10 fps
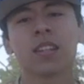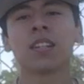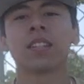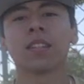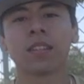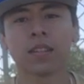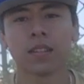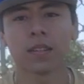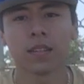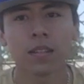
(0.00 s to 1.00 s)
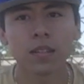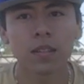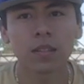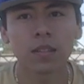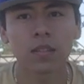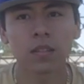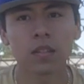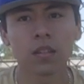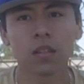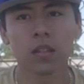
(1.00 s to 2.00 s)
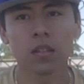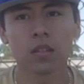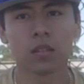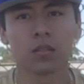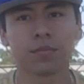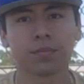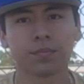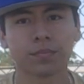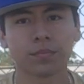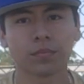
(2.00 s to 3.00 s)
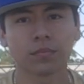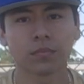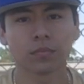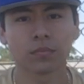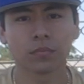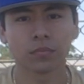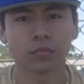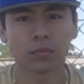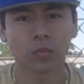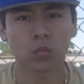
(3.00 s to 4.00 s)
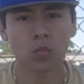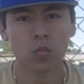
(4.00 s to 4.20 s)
This person isn't speaking.